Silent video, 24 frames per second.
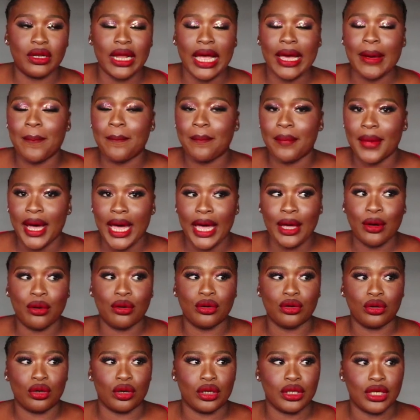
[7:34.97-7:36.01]
like my
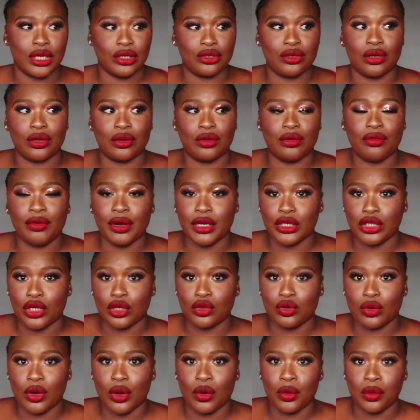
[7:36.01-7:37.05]
own content
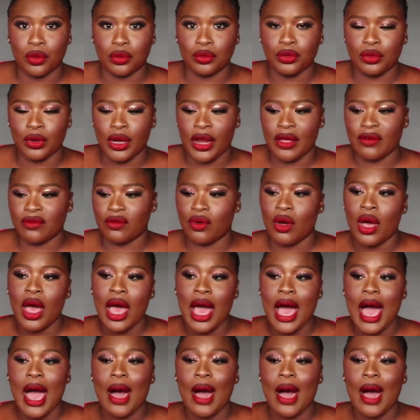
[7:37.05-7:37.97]
creation to a whole new level.